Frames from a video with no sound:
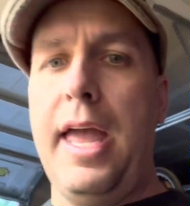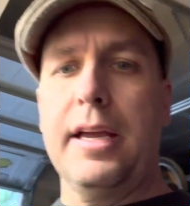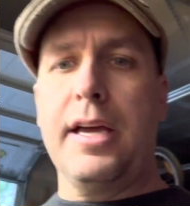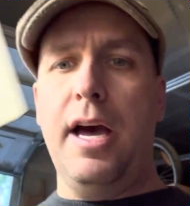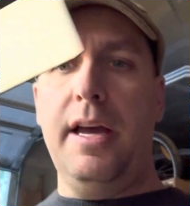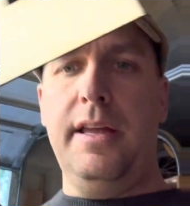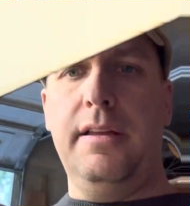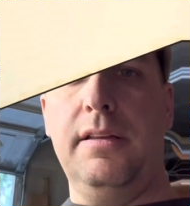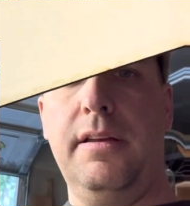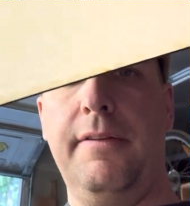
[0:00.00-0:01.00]
And it cut
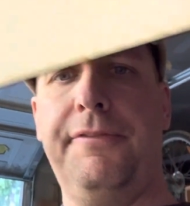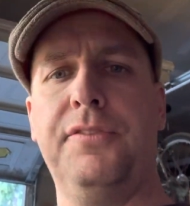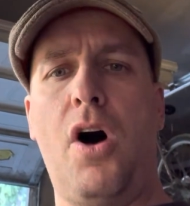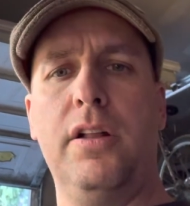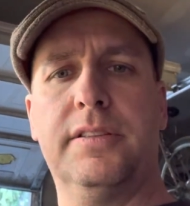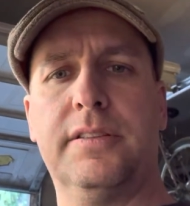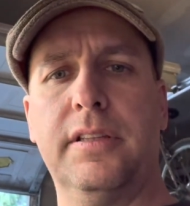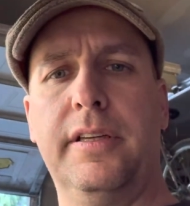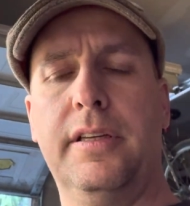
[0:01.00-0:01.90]
flawlessly.